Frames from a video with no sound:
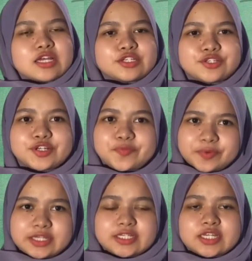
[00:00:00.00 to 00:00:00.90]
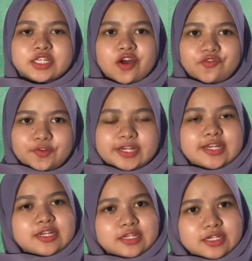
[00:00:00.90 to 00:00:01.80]
So the presence of it
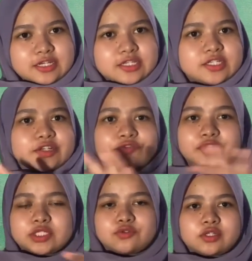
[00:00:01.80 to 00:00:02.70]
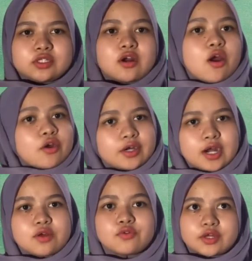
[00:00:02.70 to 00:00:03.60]
in the surface water or
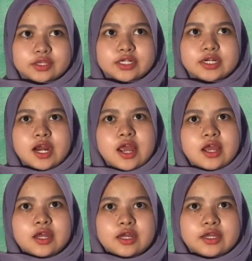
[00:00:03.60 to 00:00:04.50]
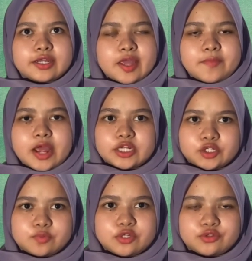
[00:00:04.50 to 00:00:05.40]
groundwater can be
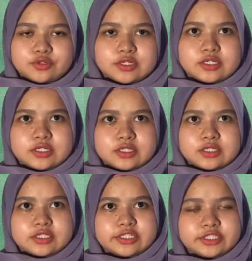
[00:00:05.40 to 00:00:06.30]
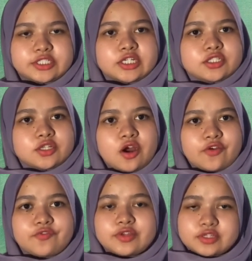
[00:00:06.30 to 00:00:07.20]
attributed to the discharge of
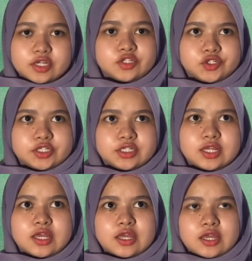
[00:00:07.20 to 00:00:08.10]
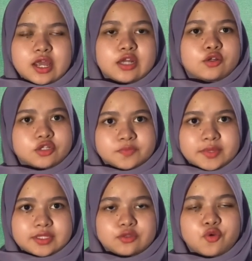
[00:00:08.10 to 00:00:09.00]
industrial and
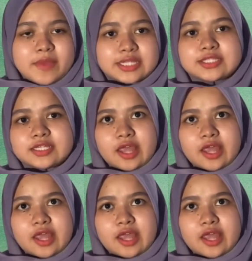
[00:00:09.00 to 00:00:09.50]
domestic